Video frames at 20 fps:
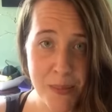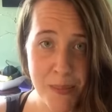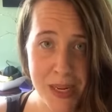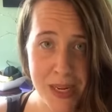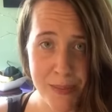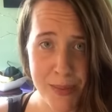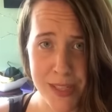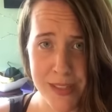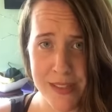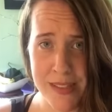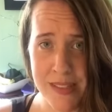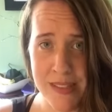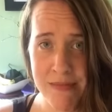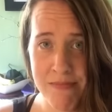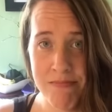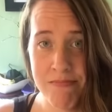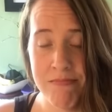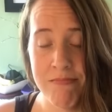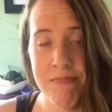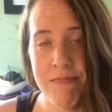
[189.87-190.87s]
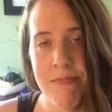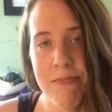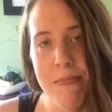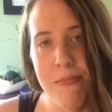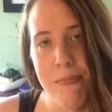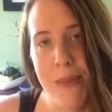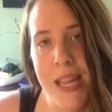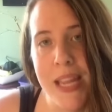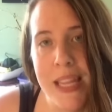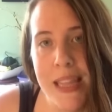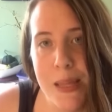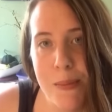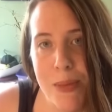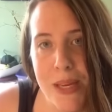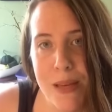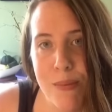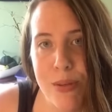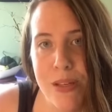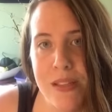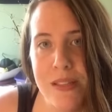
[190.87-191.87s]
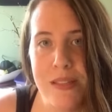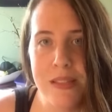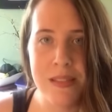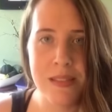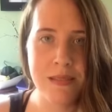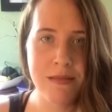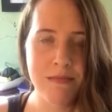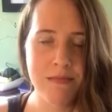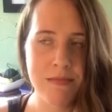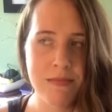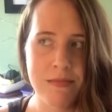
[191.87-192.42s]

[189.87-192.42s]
the babies, making the babies,